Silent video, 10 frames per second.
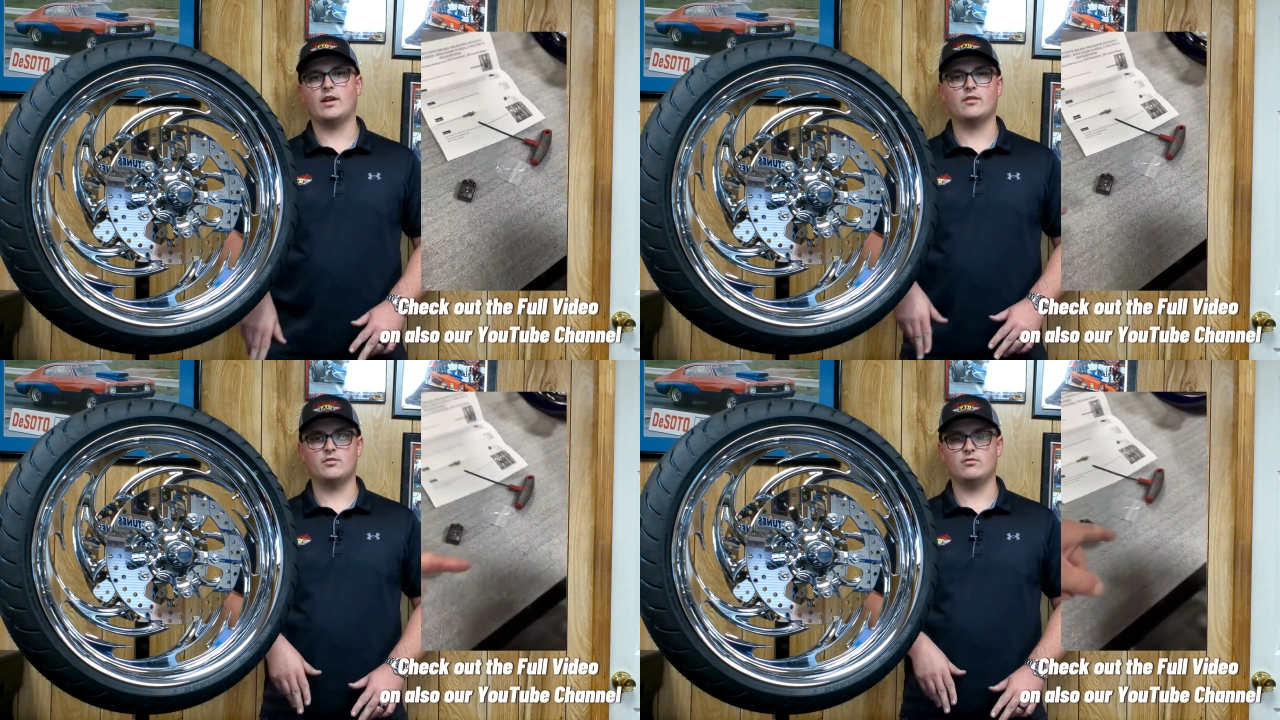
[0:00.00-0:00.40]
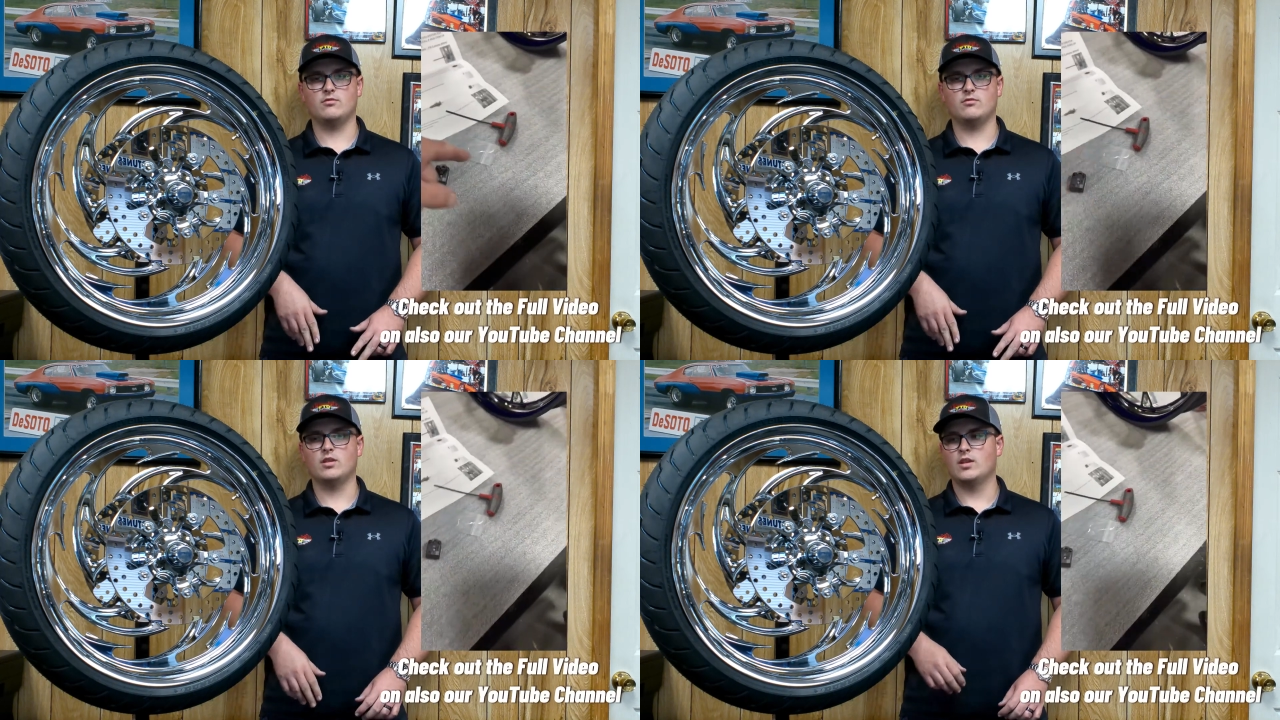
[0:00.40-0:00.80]
how
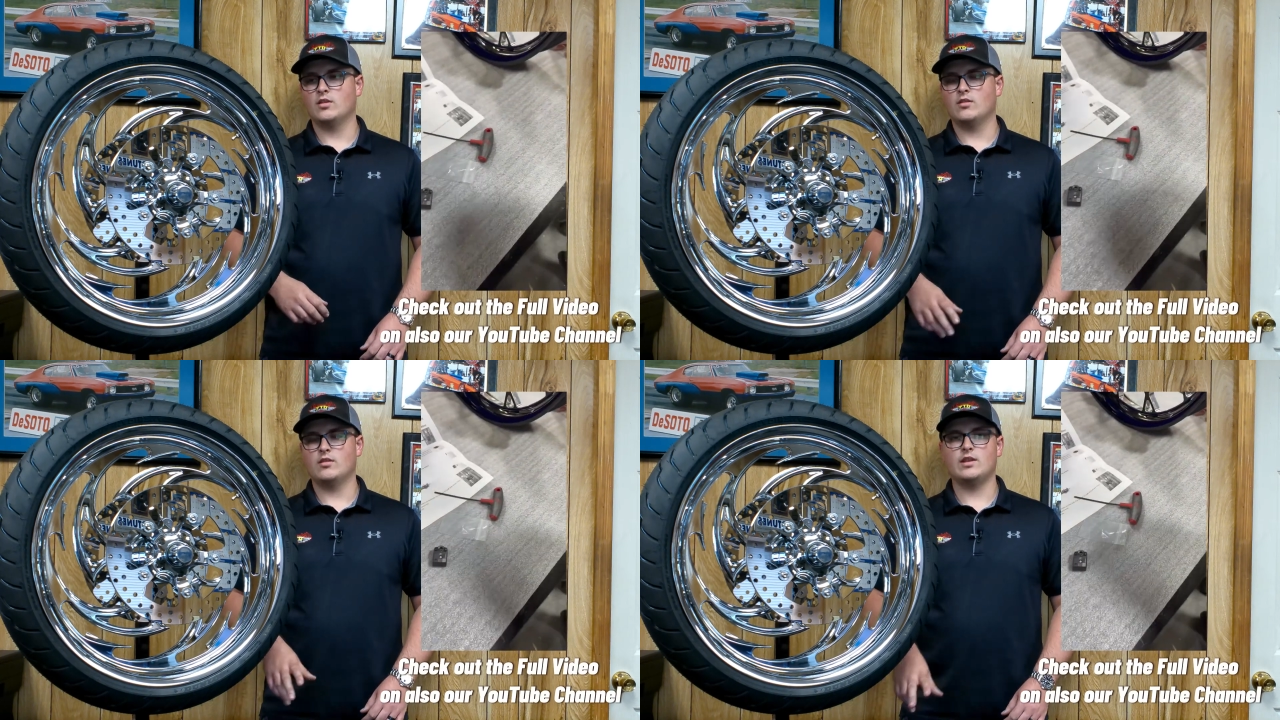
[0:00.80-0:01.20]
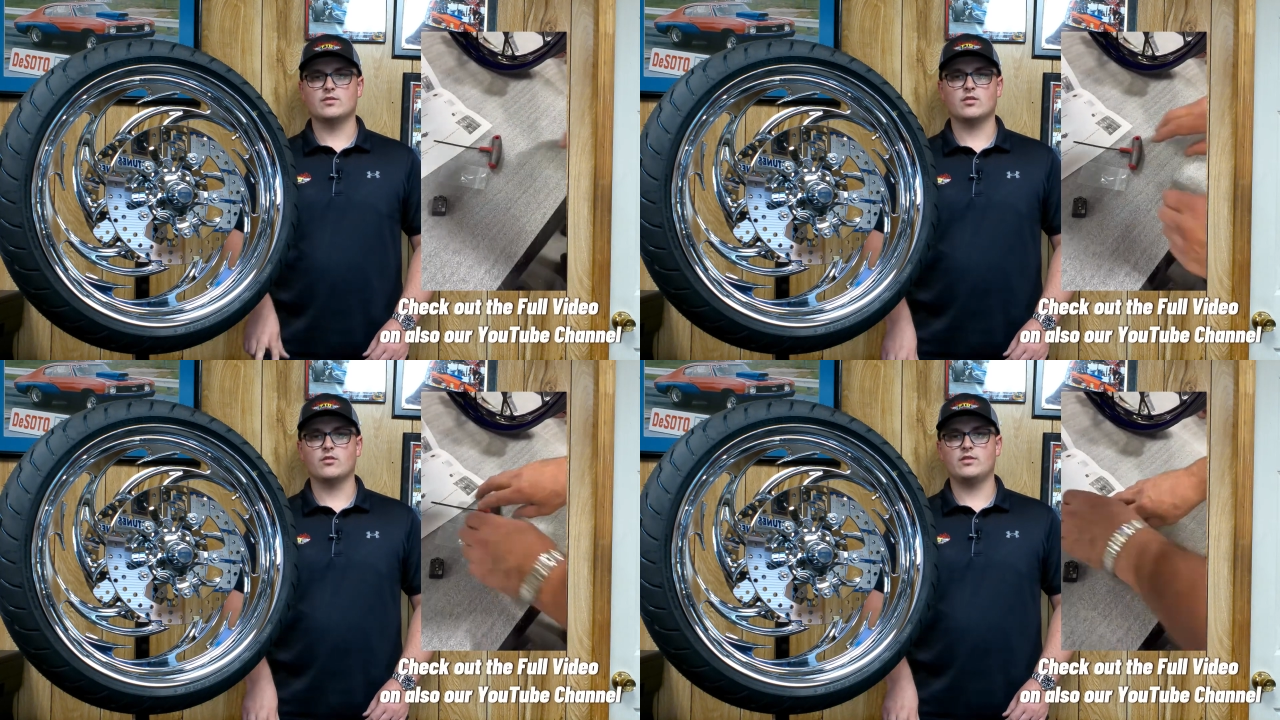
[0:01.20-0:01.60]
to
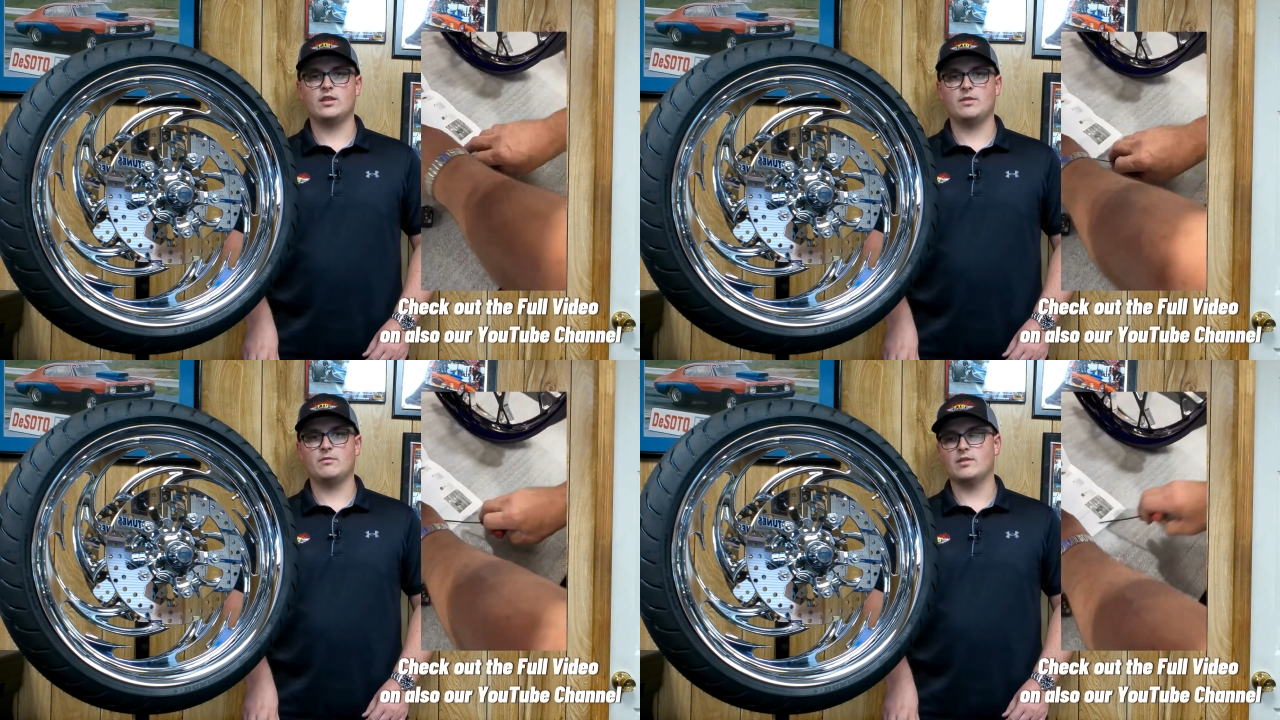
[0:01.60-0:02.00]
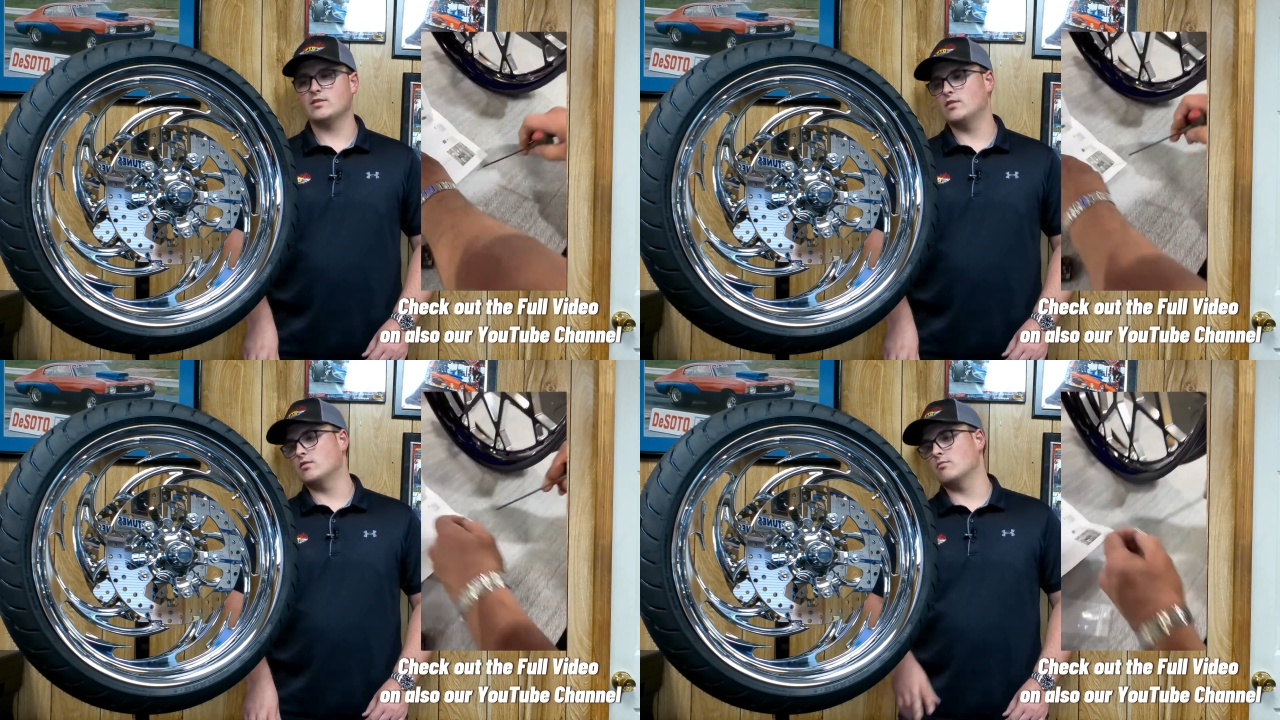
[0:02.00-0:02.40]
install the TPMS
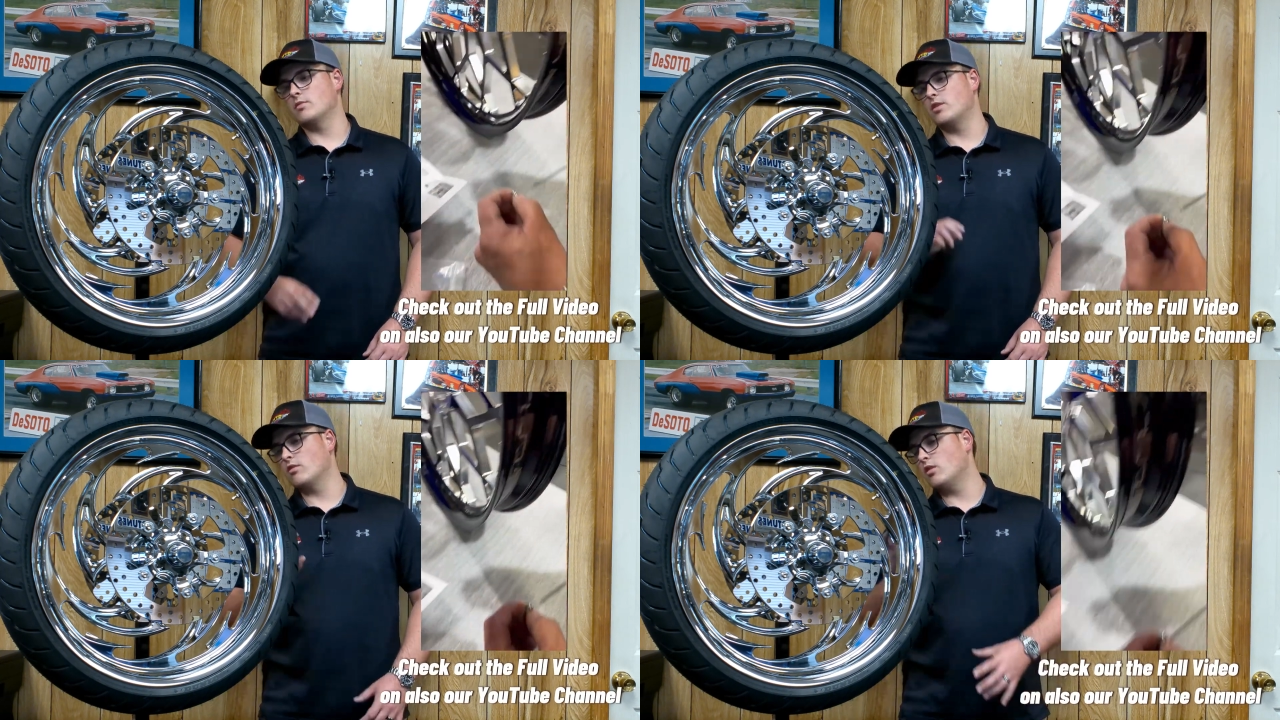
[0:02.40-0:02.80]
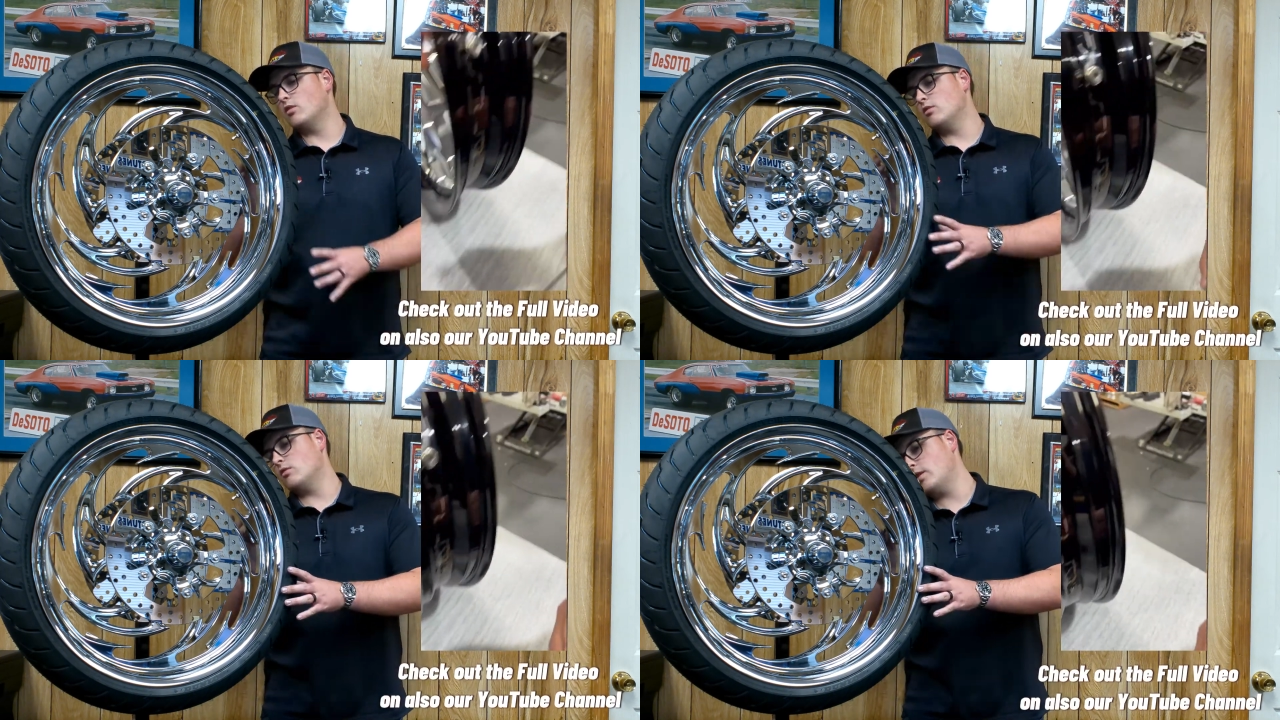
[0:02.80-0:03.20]
sensor, but they're all,